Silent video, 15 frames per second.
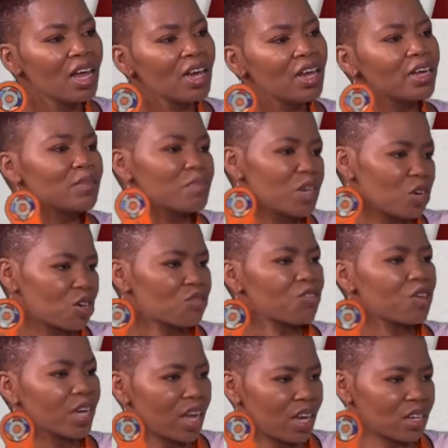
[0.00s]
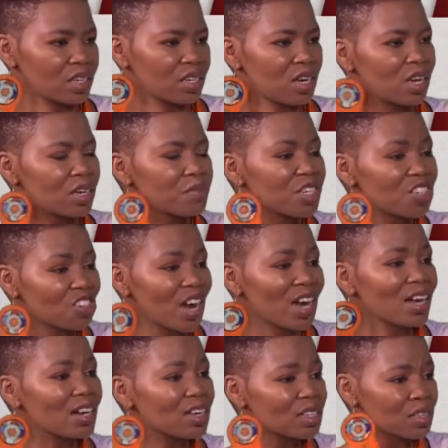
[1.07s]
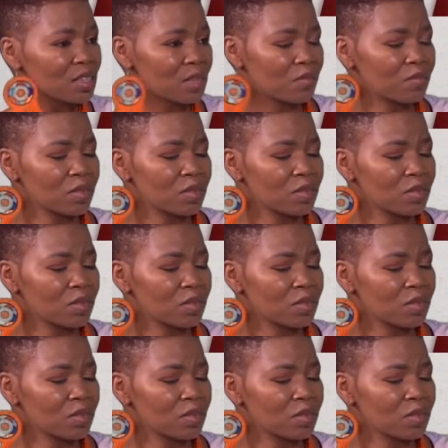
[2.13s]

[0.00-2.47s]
let me not forget. Let me try at least